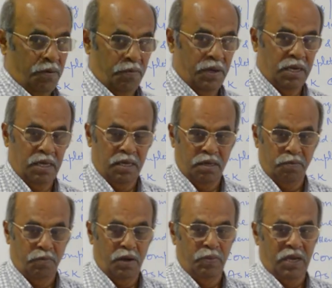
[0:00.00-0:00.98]

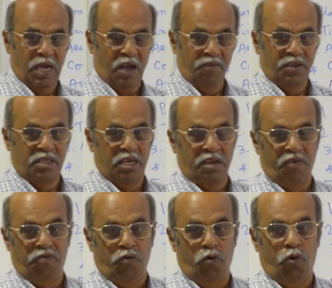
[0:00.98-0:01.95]
many may be having their
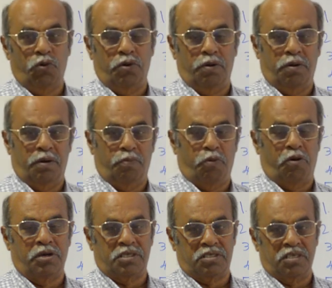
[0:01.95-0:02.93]
own
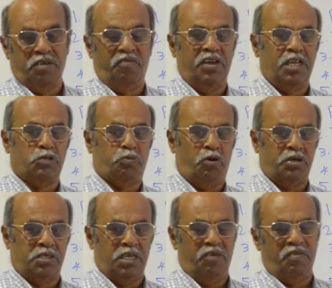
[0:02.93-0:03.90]
points, various
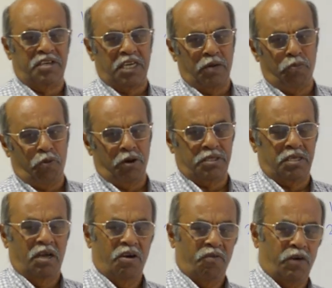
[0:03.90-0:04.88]
points, even 10 points.
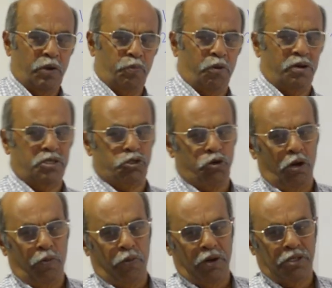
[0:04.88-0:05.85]
5 points,
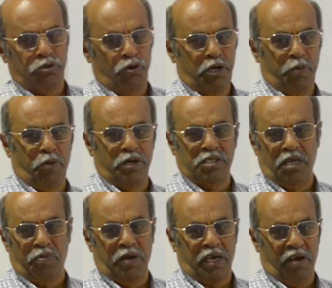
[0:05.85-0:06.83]
12 points, 20 points
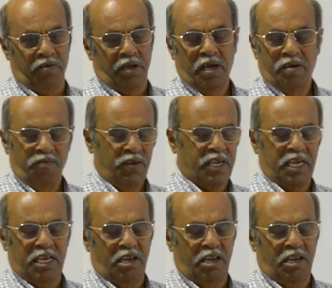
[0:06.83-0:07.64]
they may have. We can